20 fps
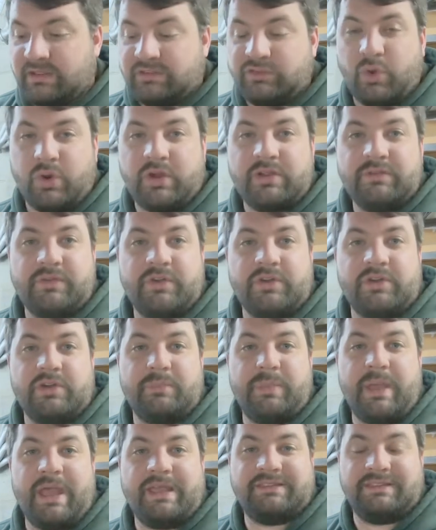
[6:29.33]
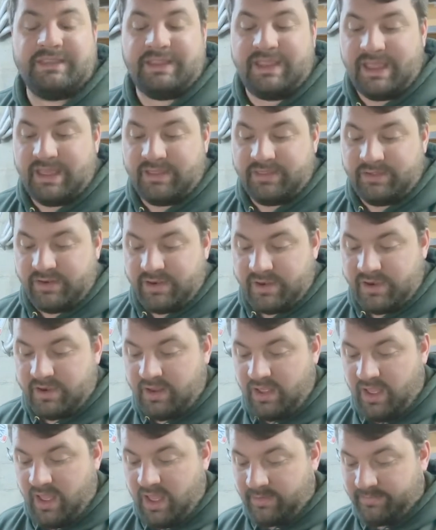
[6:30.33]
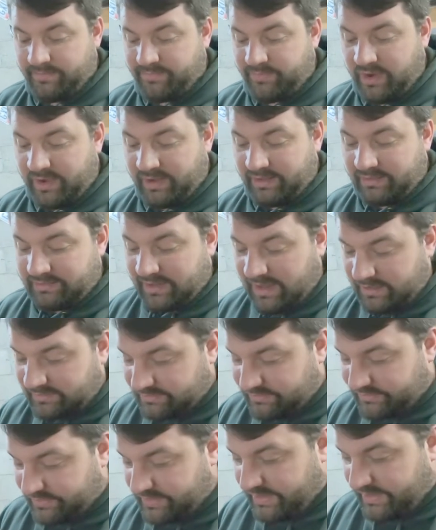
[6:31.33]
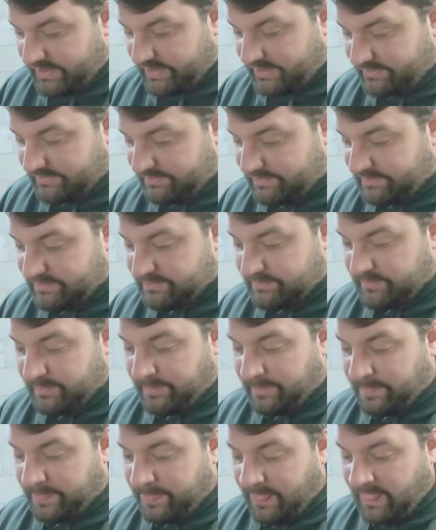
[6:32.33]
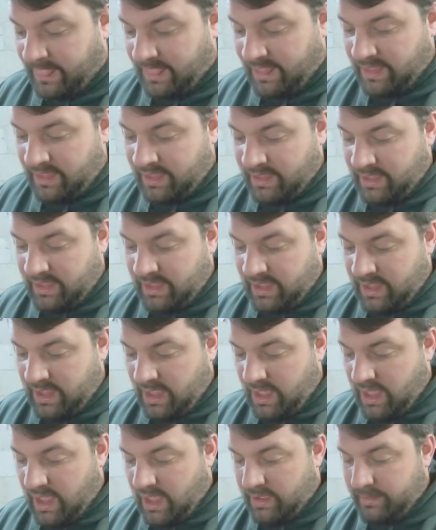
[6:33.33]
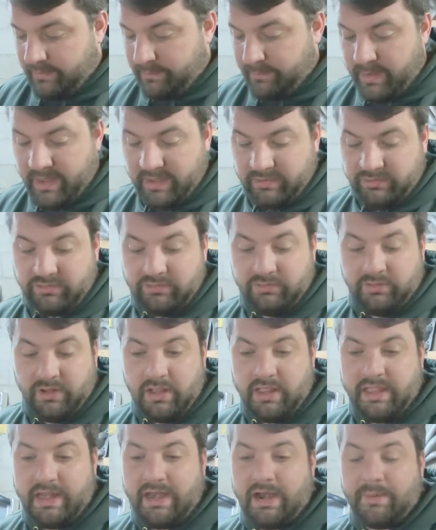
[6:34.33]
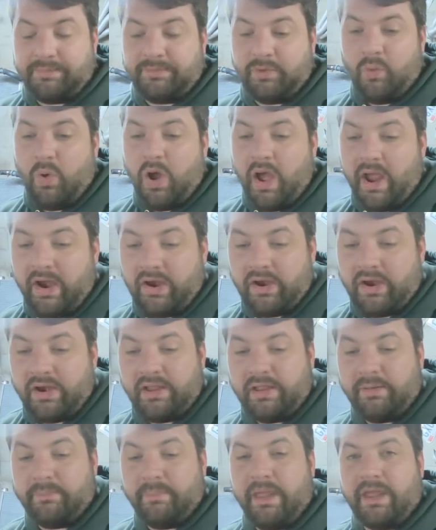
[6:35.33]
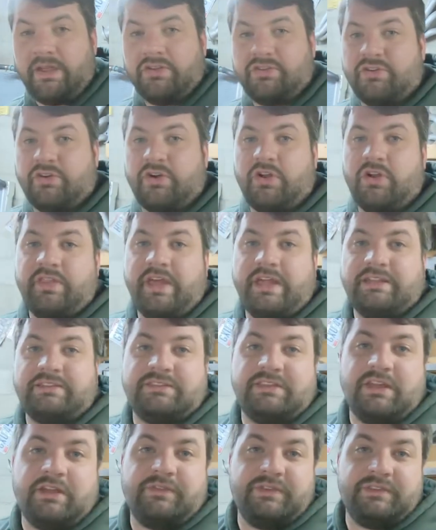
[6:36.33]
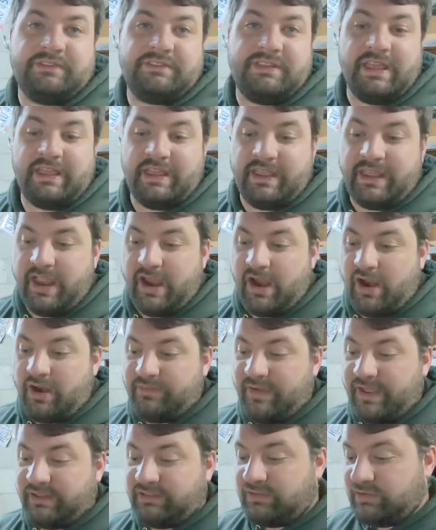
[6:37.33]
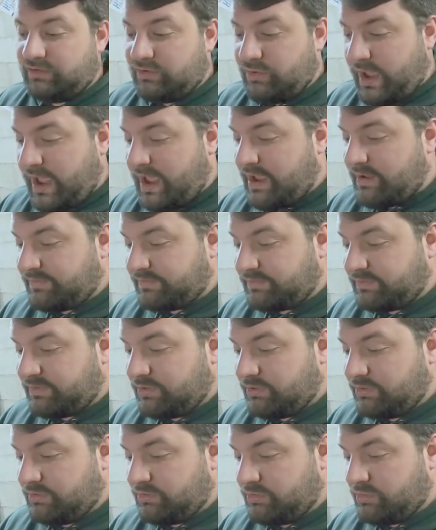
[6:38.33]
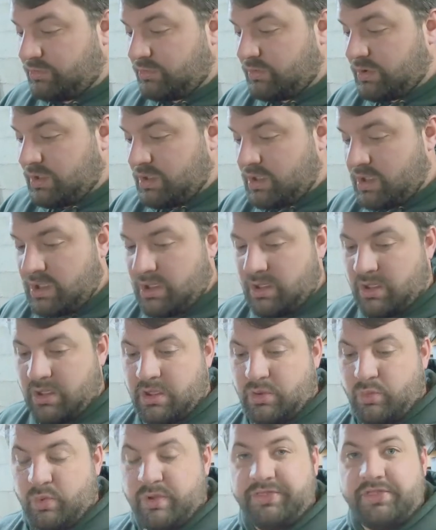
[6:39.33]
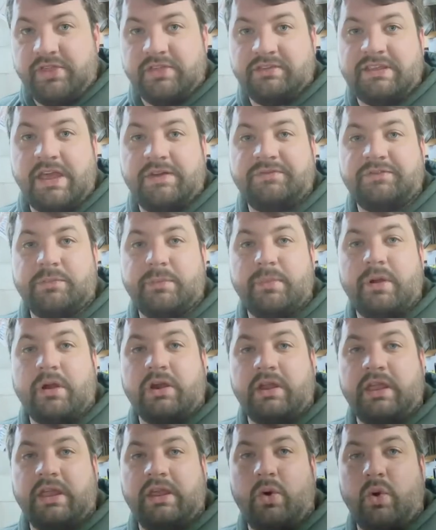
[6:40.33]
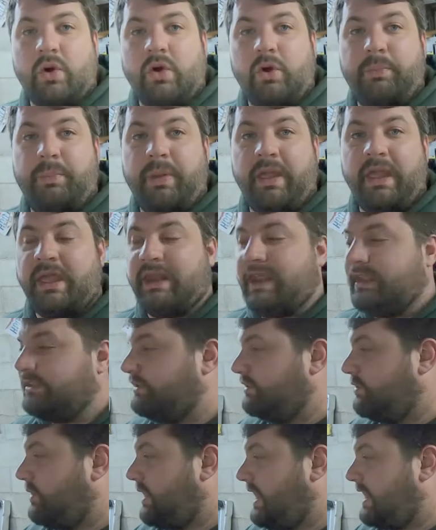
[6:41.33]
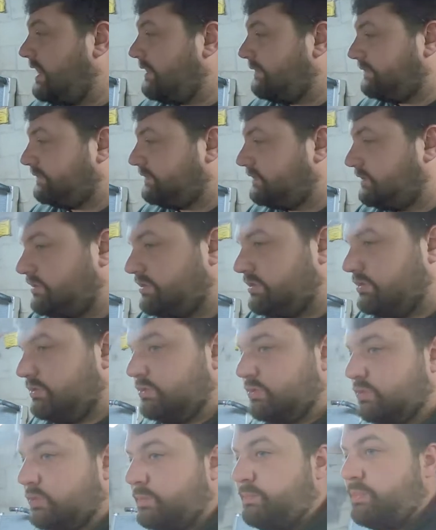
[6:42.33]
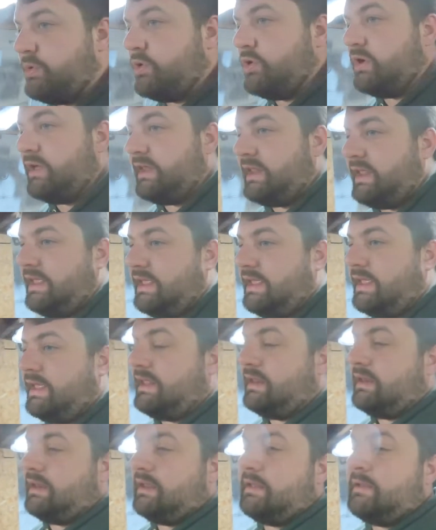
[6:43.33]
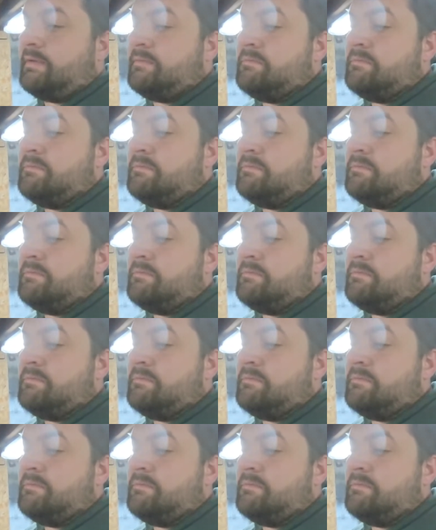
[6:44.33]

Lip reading: the torque converter back together, front accessories, cleaning up the wiring, making sure all that stuff is taken care of. I do have to, with this aftermarket oil pan, I do have to put in